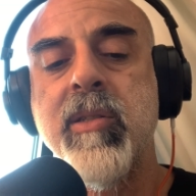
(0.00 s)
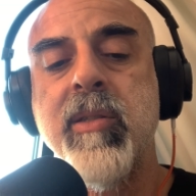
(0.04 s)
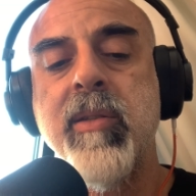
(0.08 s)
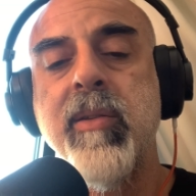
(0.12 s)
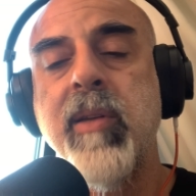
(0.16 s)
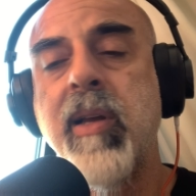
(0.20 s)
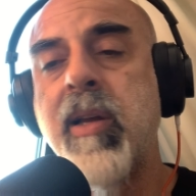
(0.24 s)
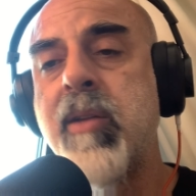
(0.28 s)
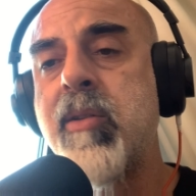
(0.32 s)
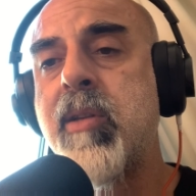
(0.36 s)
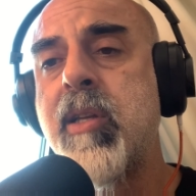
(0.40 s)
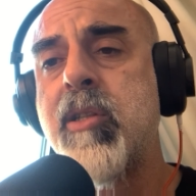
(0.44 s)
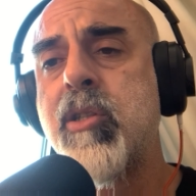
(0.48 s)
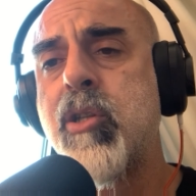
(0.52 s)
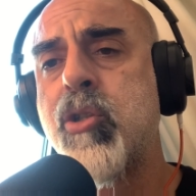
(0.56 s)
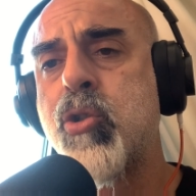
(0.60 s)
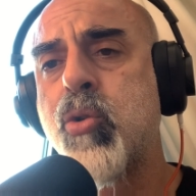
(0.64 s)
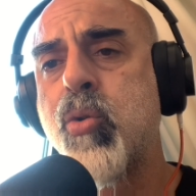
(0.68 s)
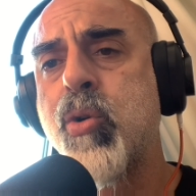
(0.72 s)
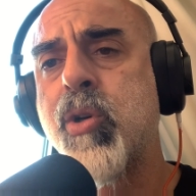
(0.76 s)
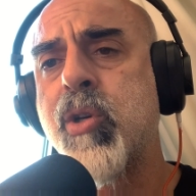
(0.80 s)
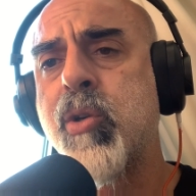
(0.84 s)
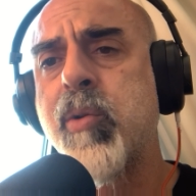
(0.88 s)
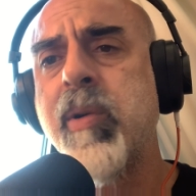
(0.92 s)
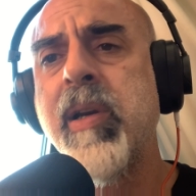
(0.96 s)
I did a
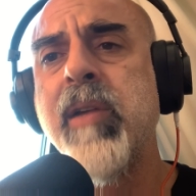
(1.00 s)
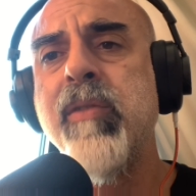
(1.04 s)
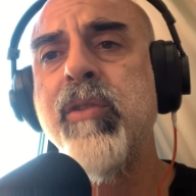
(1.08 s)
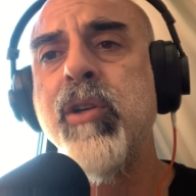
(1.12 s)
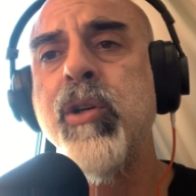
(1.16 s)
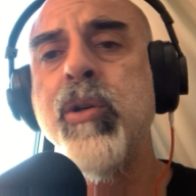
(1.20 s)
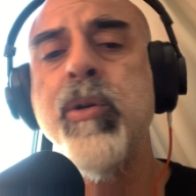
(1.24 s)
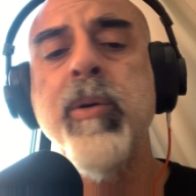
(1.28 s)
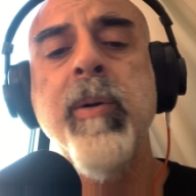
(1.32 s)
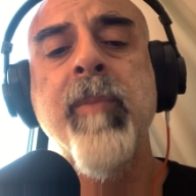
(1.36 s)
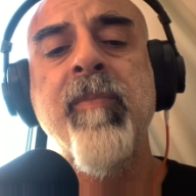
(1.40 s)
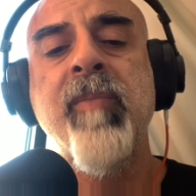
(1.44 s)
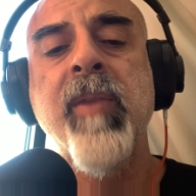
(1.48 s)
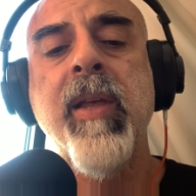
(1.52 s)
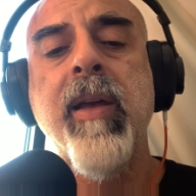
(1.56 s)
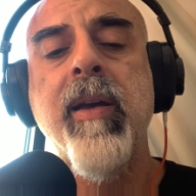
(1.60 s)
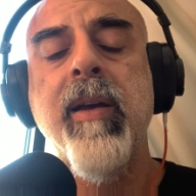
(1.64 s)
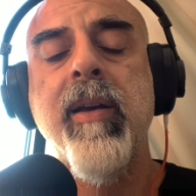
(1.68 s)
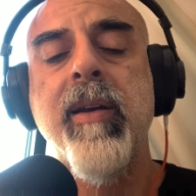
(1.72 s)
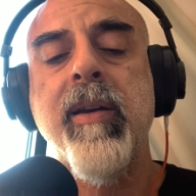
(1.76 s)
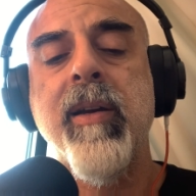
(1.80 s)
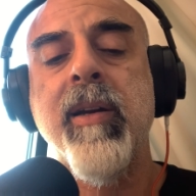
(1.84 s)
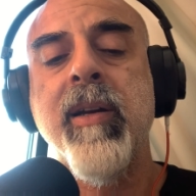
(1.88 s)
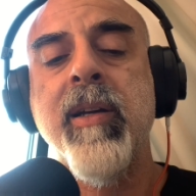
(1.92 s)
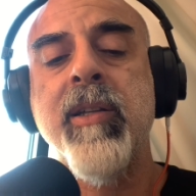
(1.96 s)
short review,
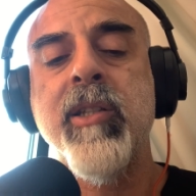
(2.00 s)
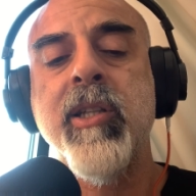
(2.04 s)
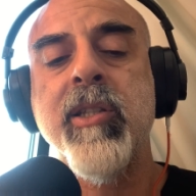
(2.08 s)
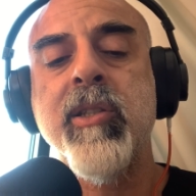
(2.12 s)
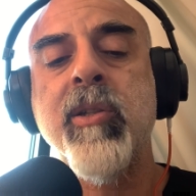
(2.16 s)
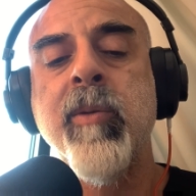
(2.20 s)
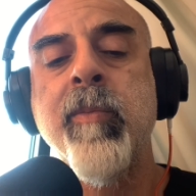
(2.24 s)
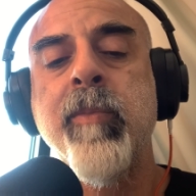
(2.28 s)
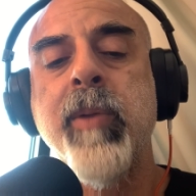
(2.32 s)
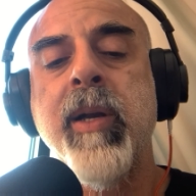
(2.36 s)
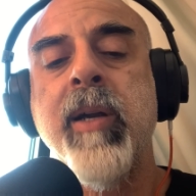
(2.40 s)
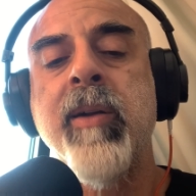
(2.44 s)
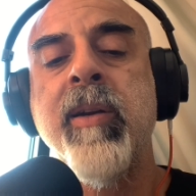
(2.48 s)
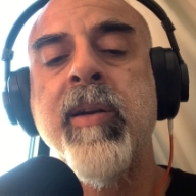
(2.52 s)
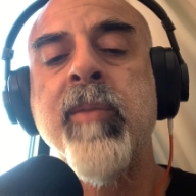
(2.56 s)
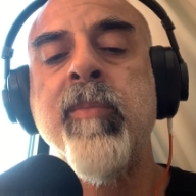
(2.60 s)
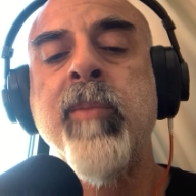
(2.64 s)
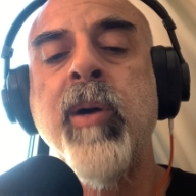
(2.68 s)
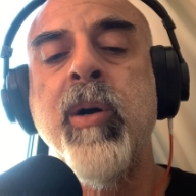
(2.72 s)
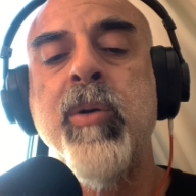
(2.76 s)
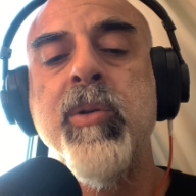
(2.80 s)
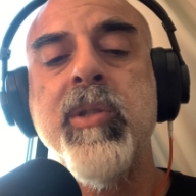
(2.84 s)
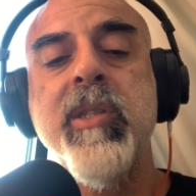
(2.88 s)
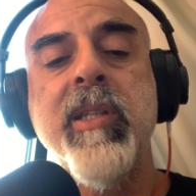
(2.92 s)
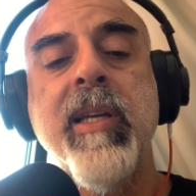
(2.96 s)
just comparing
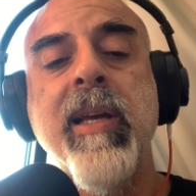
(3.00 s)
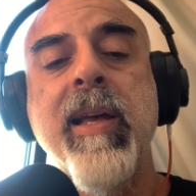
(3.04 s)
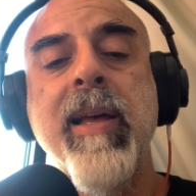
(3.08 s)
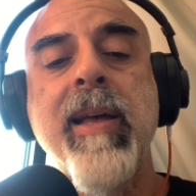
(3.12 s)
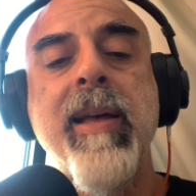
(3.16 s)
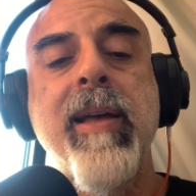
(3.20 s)
both.